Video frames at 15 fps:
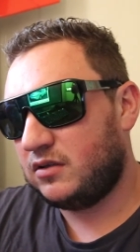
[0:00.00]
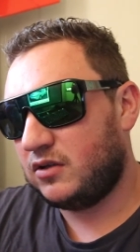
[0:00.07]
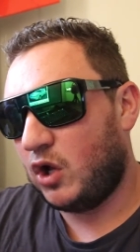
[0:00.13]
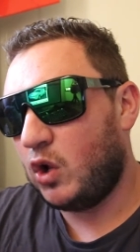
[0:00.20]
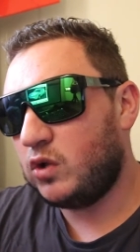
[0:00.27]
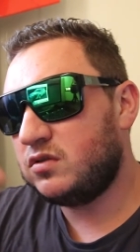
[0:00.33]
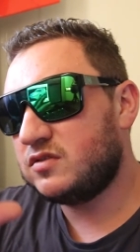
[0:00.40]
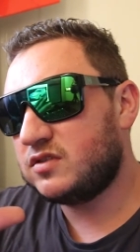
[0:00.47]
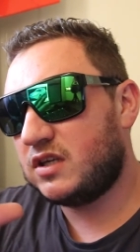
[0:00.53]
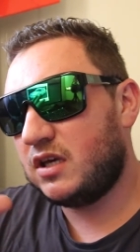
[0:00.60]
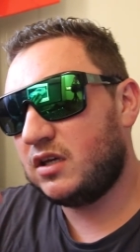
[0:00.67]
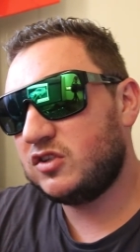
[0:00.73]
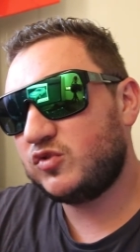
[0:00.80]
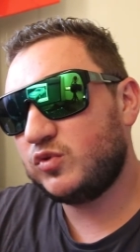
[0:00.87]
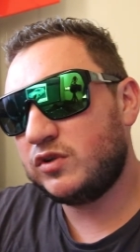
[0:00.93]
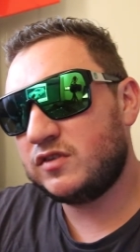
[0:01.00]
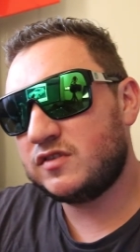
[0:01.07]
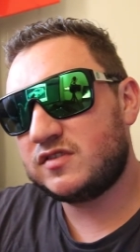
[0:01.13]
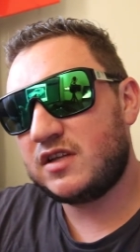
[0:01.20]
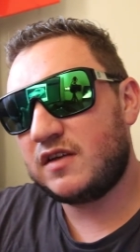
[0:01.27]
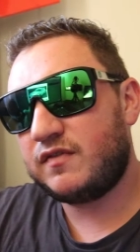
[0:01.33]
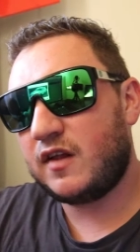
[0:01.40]
Holden Kingswood and
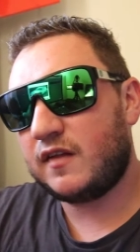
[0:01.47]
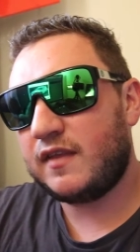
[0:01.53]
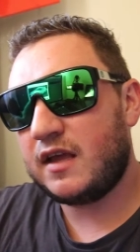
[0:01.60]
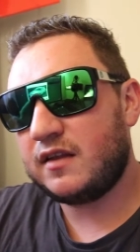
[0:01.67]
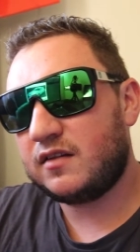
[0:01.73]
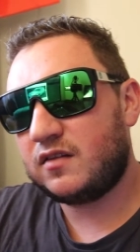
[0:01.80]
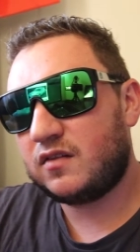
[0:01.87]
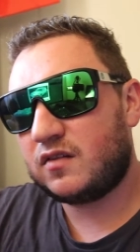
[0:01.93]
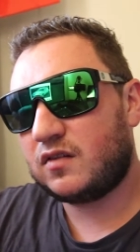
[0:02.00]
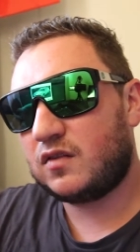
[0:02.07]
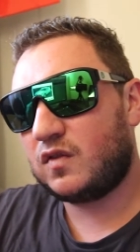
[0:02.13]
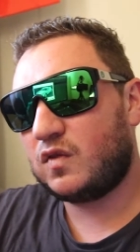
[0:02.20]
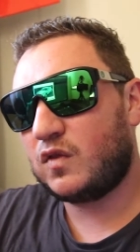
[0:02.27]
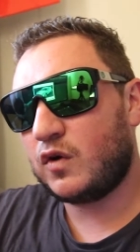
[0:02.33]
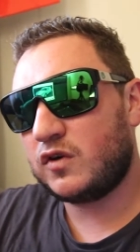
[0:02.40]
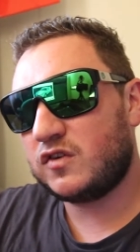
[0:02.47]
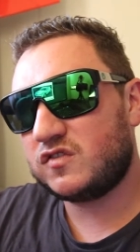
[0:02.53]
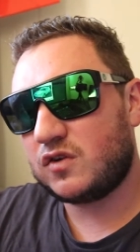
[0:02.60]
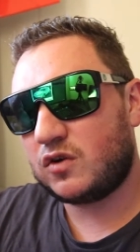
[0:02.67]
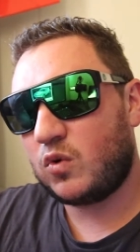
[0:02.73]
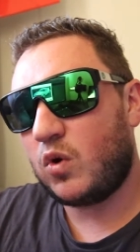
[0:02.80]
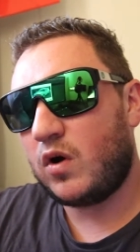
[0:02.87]
stuff like that, those
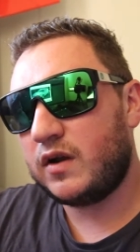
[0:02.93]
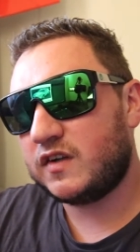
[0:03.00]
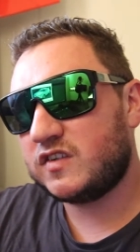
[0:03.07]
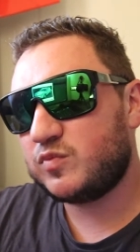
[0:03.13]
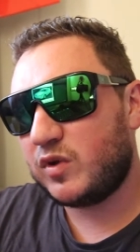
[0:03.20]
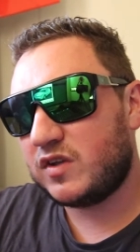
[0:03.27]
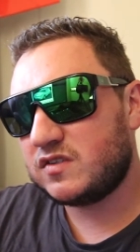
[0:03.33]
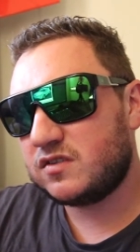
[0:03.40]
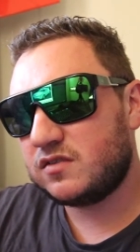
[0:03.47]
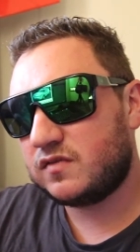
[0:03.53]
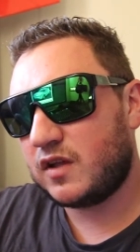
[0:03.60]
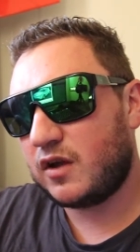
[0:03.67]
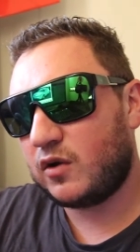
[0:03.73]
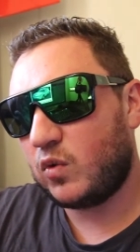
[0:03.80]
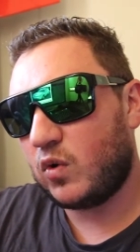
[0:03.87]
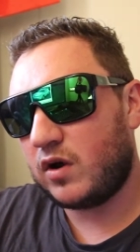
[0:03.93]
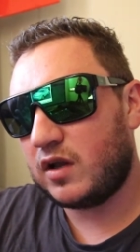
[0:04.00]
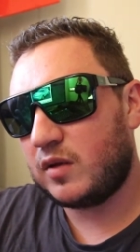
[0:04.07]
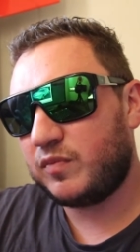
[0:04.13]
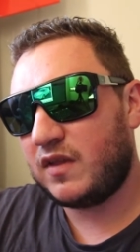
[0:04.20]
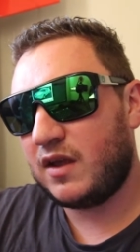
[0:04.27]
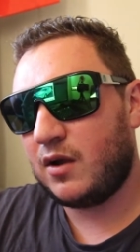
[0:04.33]
are quite expensive, they're quite
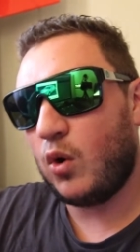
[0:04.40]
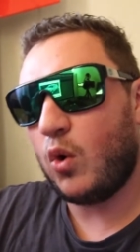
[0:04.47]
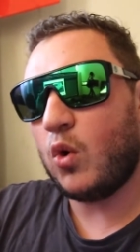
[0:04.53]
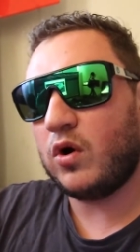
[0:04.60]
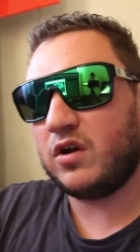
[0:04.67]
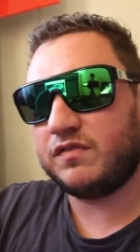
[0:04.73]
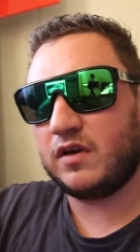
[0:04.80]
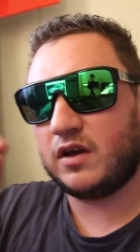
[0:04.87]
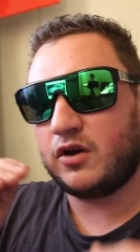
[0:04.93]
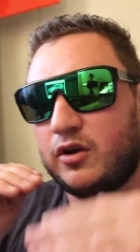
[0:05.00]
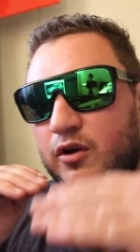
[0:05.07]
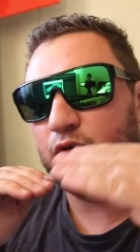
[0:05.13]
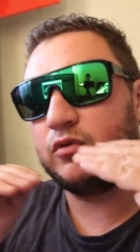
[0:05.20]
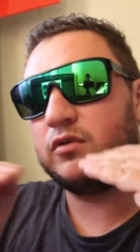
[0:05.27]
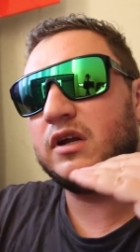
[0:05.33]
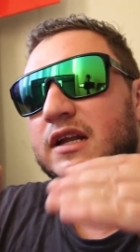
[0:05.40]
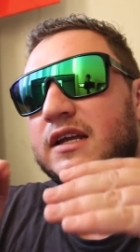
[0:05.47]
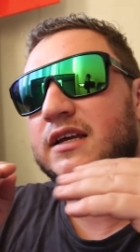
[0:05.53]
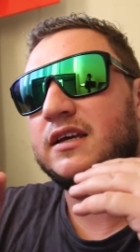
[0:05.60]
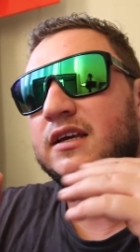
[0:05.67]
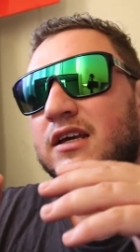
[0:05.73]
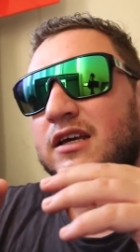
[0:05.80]
up there. Or if I got a
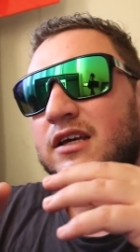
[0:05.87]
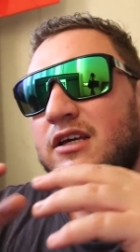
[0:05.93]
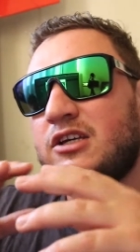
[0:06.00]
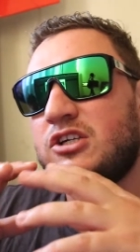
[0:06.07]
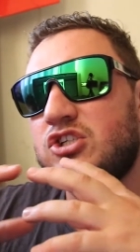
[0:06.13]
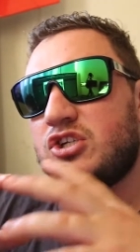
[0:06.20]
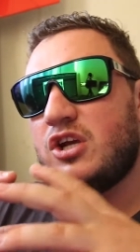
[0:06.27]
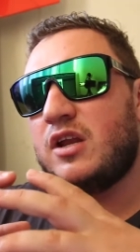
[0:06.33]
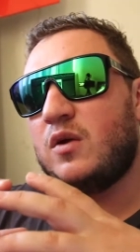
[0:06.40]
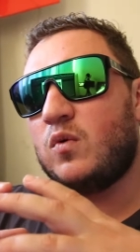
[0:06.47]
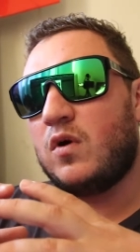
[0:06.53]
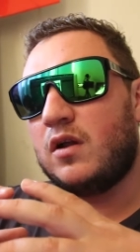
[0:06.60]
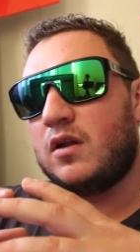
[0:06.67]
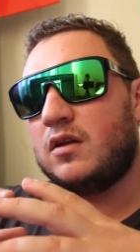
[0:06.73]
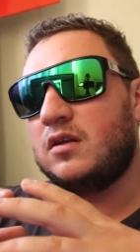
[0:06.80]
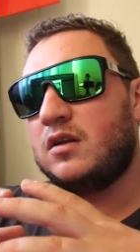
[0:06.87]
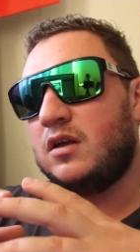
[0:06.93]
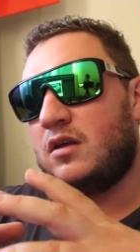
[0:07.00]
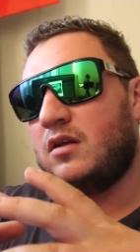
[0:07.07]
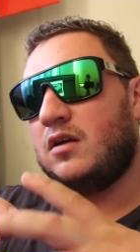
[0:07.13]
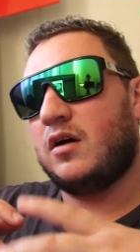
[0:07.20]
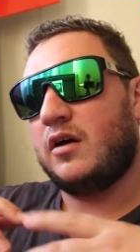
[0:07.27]
really shitty one,
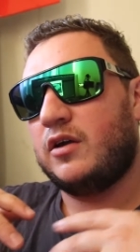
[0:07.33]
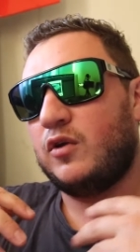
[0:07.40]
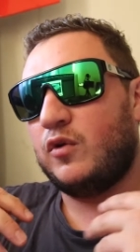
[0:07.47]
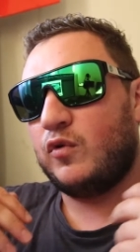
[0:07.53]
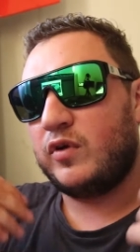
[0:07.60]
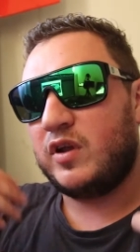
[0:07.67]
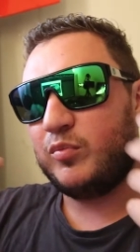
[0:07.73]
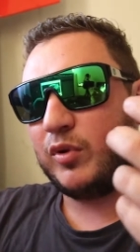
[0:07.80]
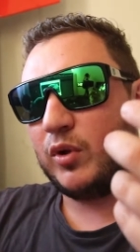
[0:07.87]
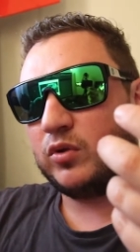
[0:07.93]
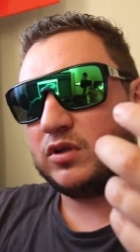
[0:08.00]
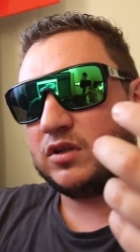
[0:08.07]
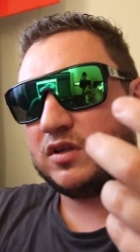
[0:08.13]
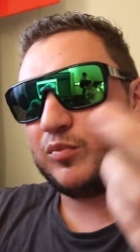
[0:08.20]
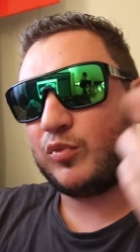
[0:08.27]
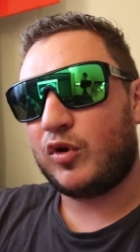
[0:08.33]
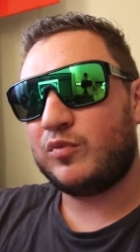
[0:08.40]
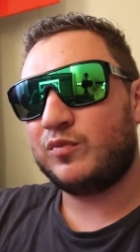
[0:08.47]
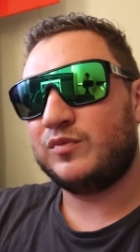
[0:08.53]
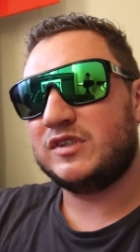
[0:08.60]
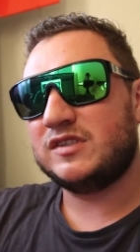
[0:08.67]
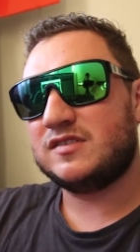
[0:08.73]
I could rebuild it. The
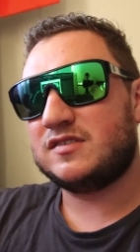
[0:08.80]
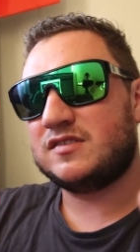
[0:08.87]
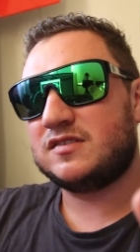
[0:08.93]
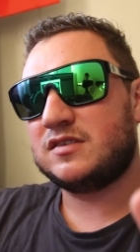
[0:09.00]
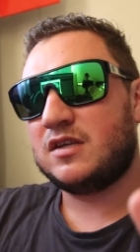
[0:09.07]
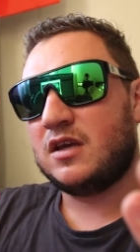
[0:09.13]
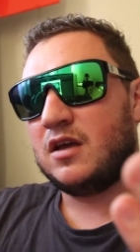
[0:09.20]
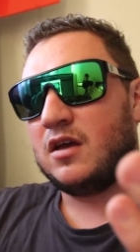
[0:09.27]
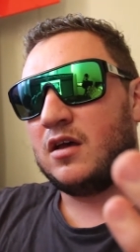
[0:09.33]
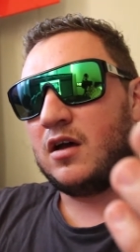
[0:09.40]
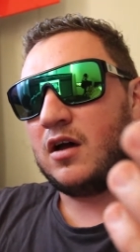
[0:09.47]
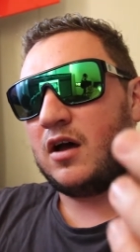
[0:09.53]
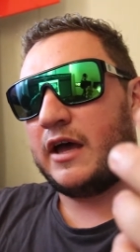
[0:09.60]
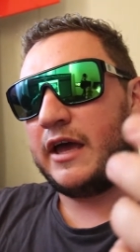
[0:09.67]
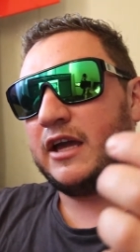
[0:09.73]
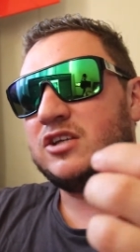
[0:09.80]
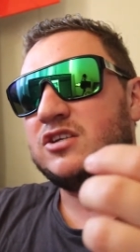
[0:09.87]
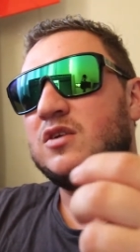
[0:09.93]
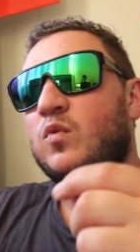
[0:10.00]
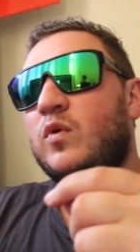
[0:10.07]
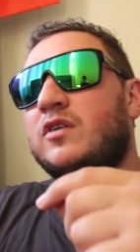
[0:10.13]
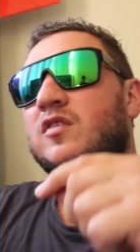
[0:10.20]
problem is, I
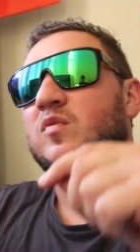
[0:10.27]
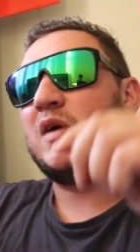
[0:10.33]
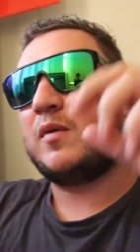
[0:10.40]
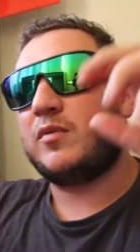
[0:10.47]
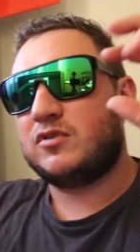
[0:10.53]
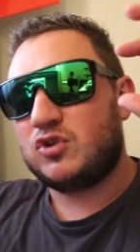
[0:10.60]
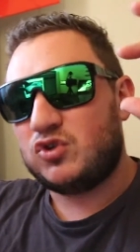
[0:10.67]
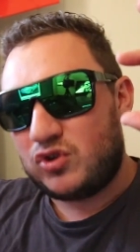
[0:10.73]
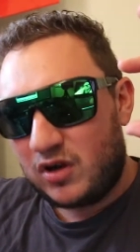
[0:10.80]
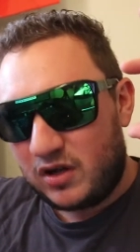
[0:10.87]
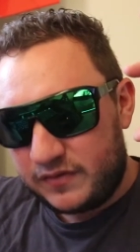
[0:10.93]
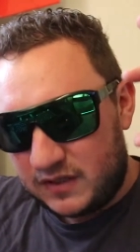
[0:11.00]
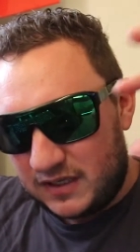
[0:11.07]
actually want to be able to drive